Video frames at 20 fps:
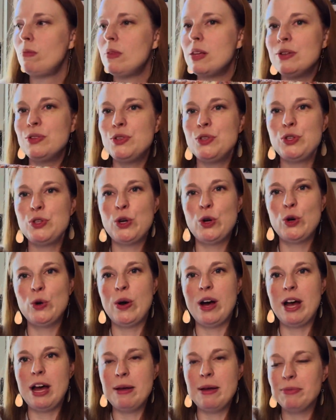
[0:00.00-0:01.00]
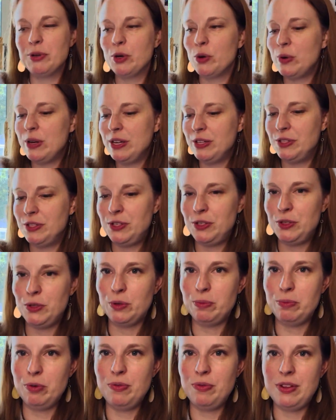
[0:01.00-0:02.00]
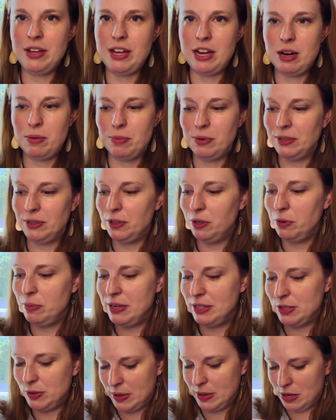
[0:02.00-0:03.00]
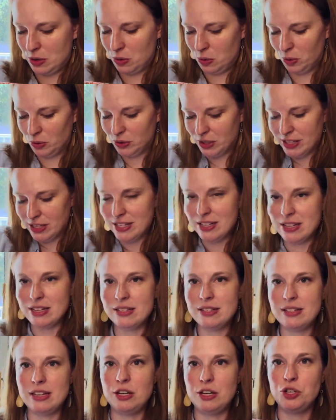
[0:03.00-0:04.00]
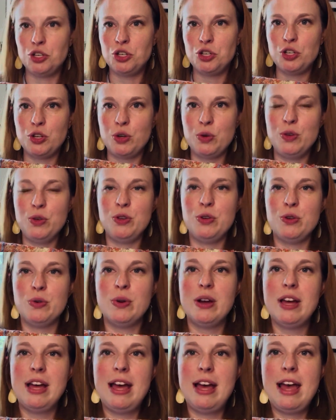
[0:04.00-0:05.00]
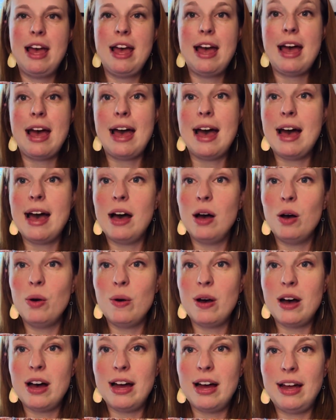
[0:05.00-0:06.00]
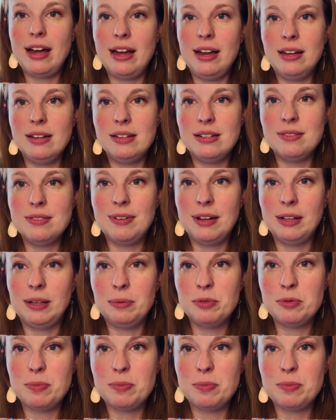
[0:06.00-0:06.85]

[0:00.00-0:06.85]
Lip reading: So I'm going to move the camera a little bit so I can hold on to this and show you how I developed